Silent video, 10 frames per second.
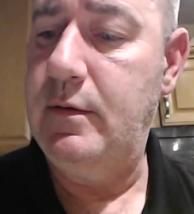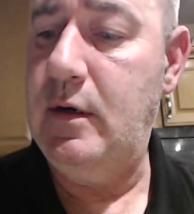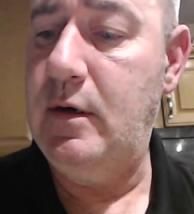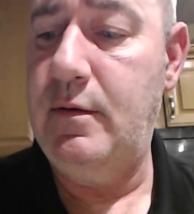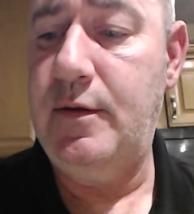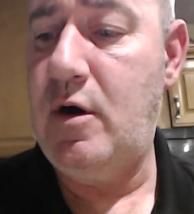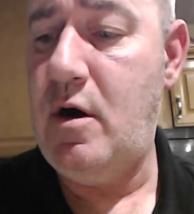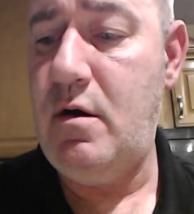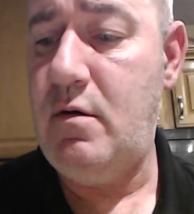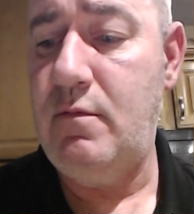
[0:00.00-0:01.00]
They're
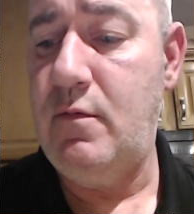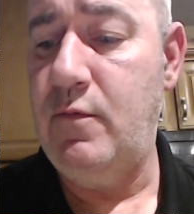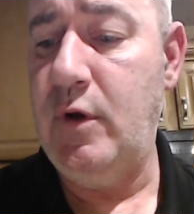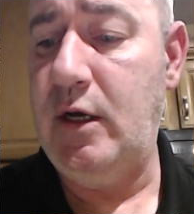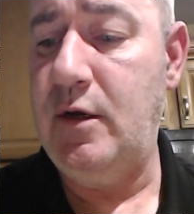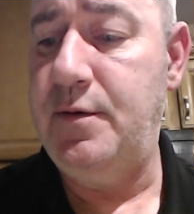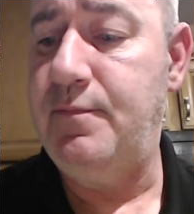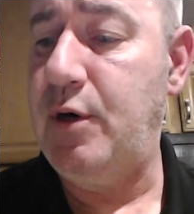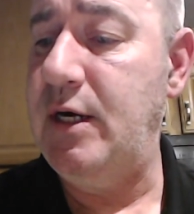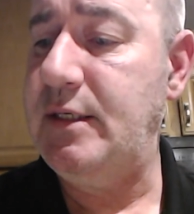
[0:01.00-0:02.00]
all really
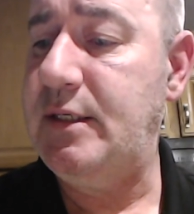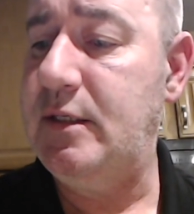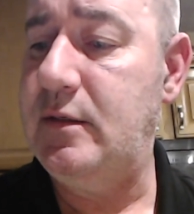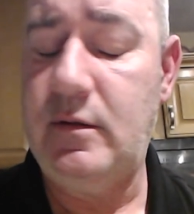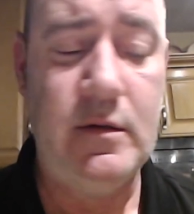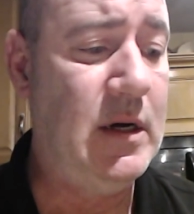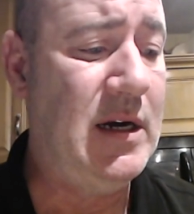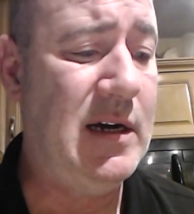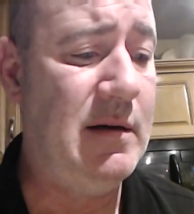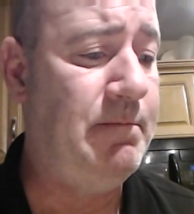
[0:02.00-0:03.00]
good prints.
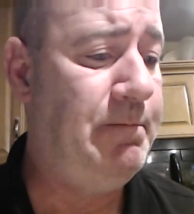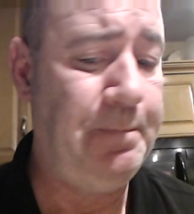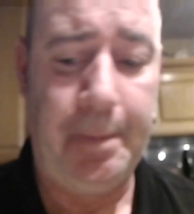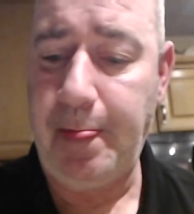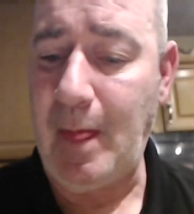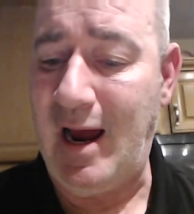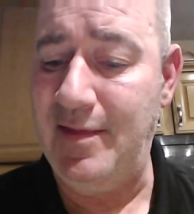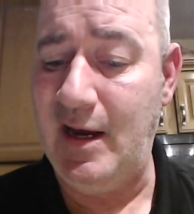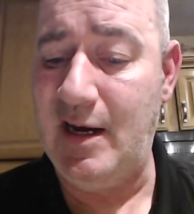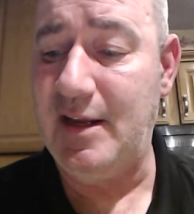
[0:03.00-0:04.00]
I
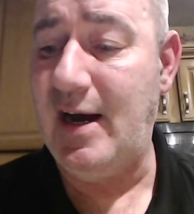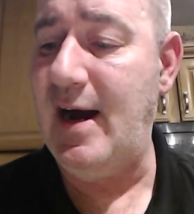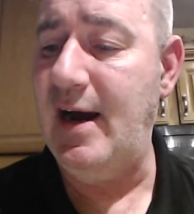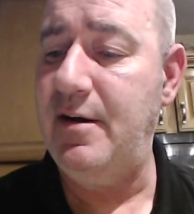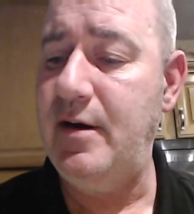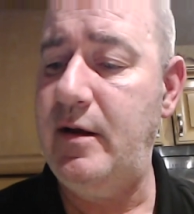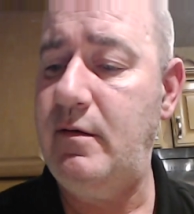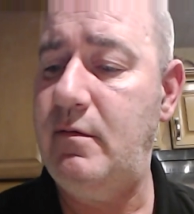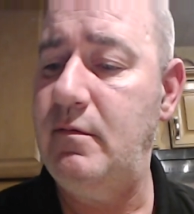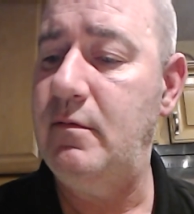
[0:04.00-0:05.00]
think at the higher
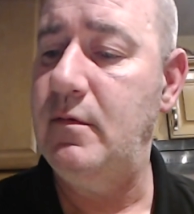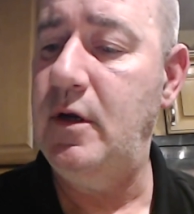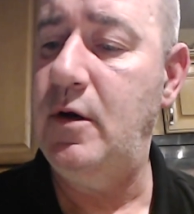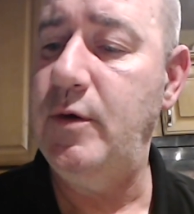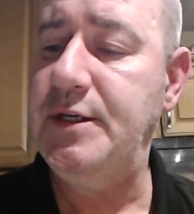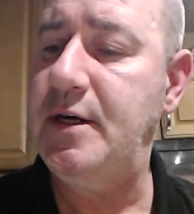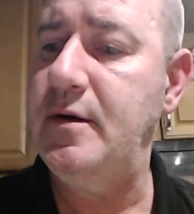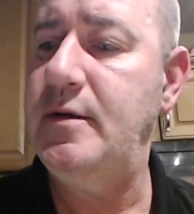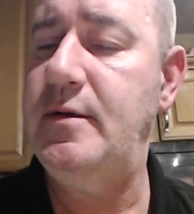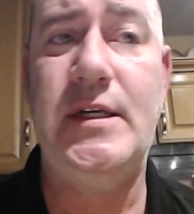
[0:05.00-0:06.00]
end, we
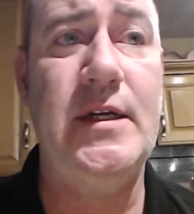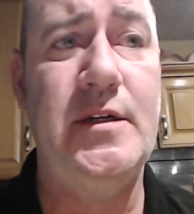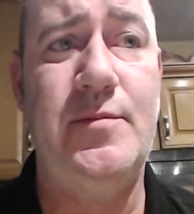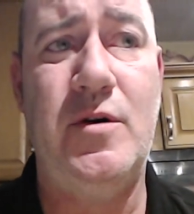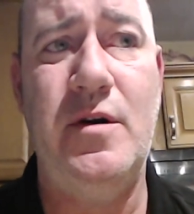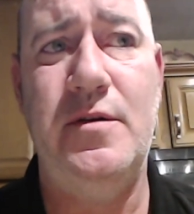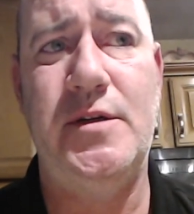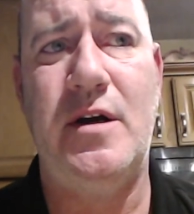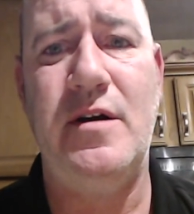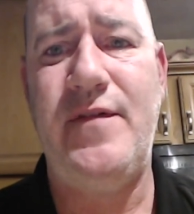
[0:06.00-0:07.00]
started seeing some more of
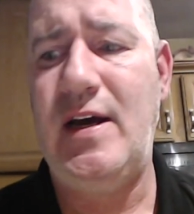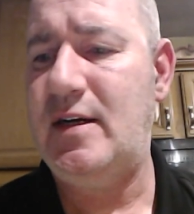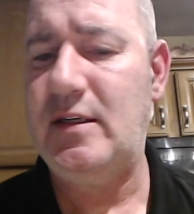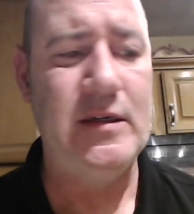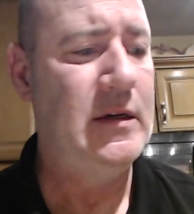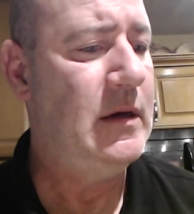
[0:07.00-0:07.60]
those artifacts.